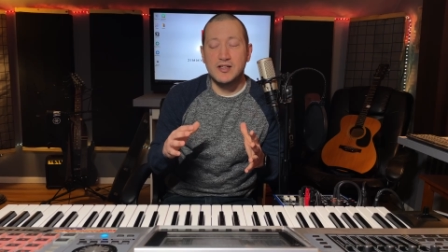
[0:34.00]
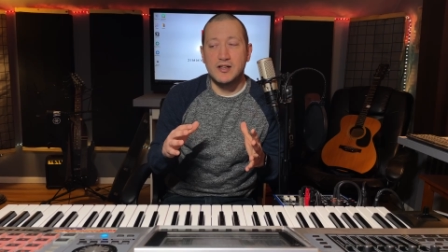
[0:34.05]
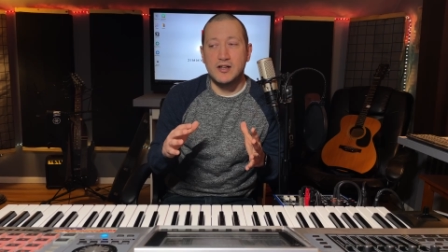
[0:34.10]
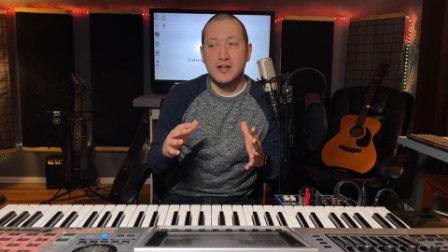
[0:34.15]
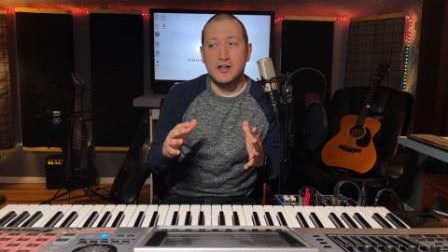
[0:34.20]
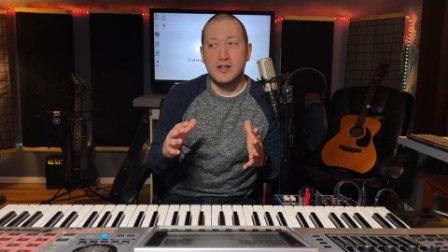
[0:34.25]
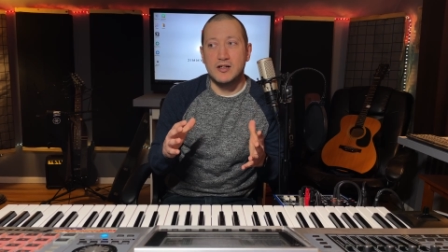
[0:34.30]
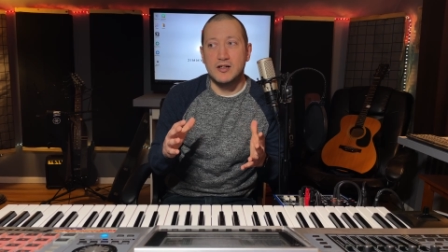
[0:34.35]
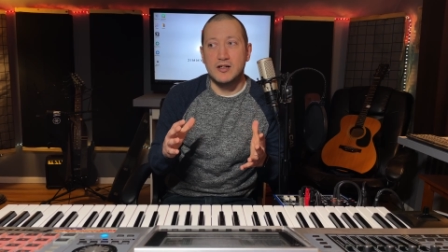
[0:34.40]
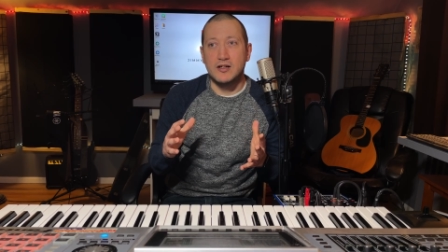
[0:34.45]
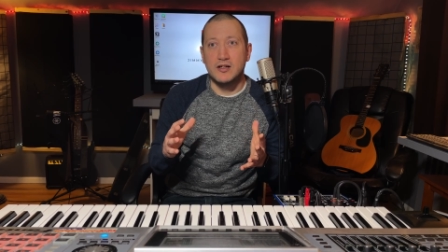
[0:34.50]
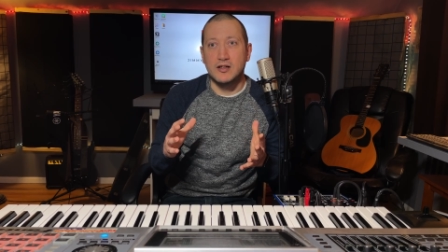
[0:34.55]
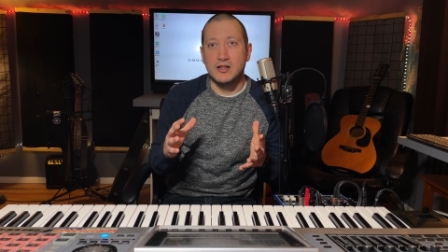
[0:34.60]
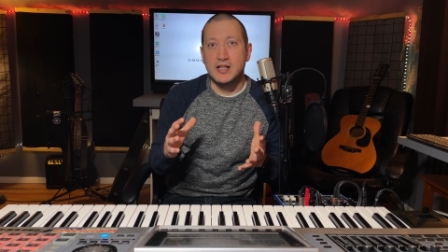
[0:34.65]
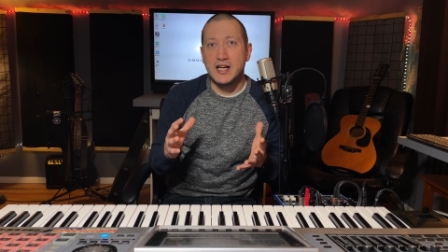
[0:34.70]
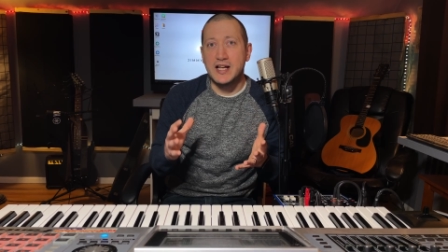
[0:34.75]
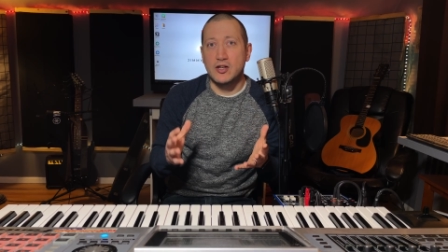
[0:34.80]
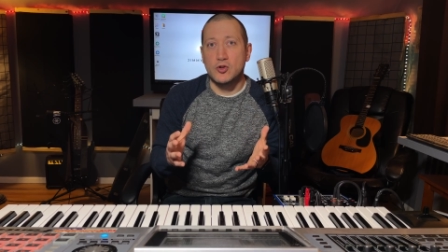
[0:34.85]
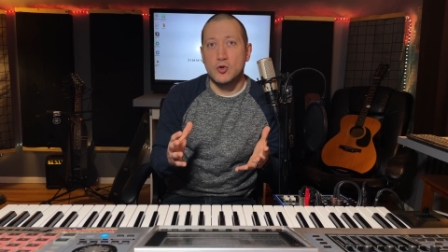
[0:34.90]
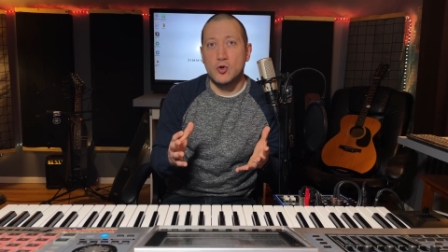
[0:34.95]
are
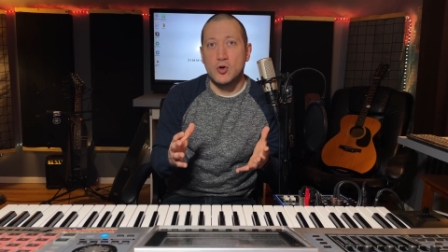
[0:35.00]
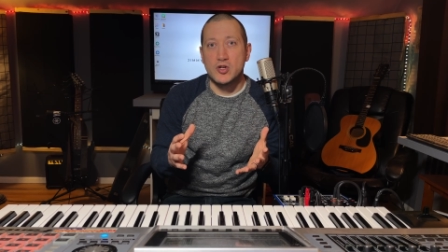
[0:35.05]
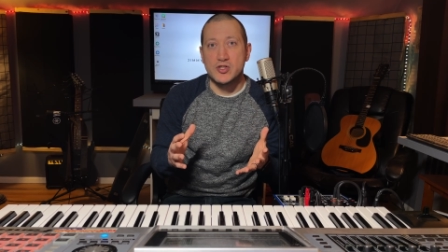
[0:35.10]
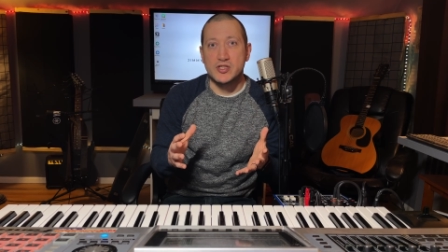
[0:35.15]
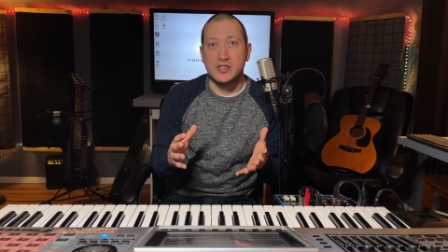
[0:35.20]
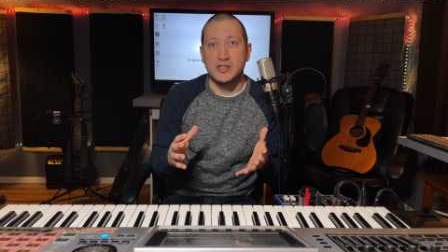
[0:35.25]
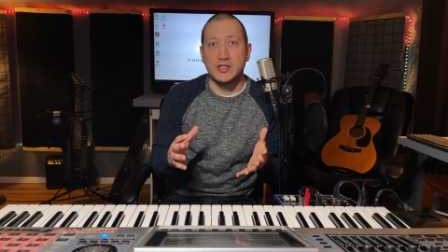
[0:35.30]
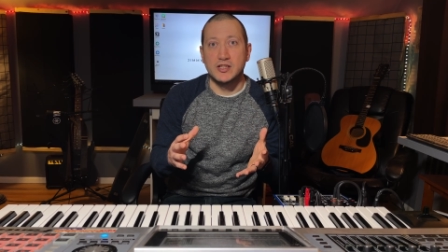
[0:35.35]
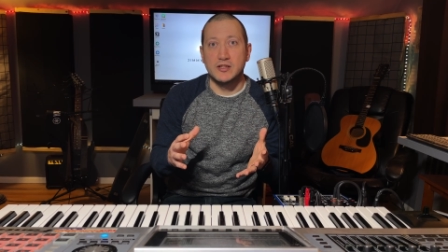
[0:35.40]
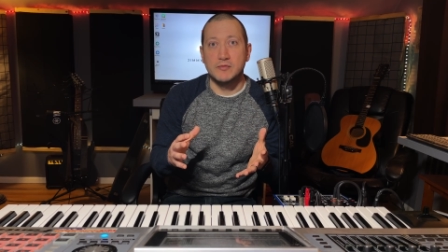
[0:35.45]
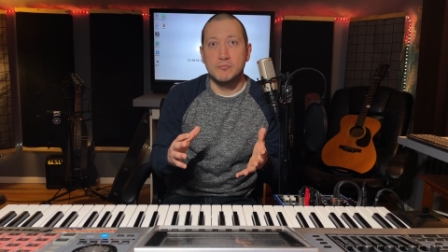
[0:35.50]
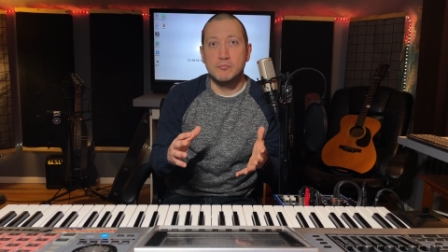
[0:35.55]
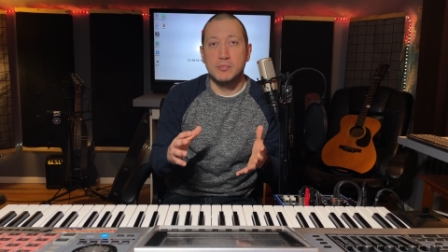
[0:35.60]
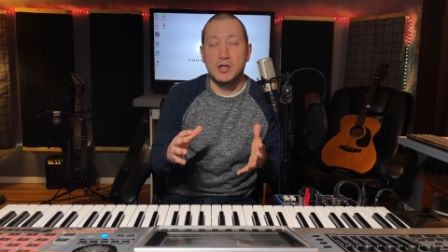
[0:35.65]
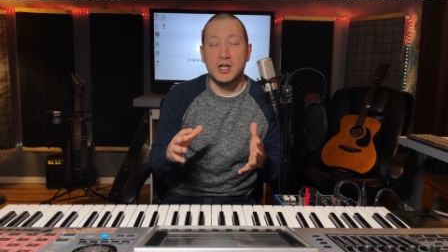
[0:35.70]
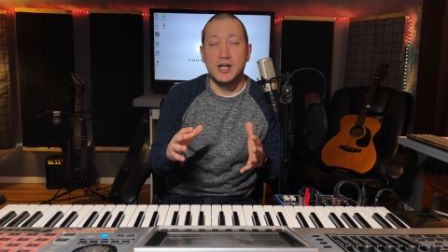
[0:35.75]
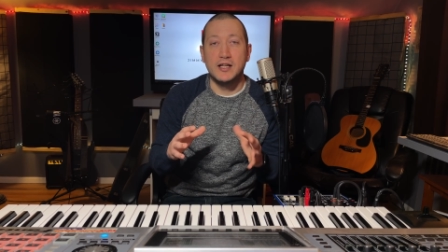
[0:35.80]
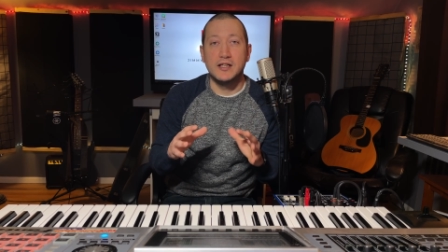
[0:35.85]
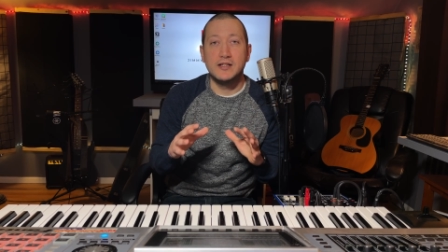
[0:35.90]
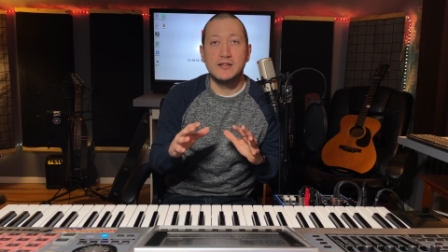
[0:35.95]
kind of costly,
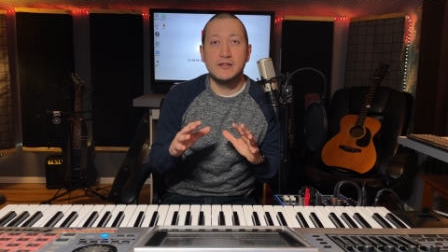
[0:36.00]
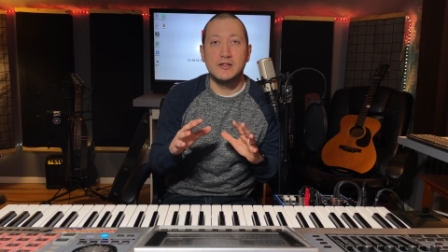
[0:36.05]
but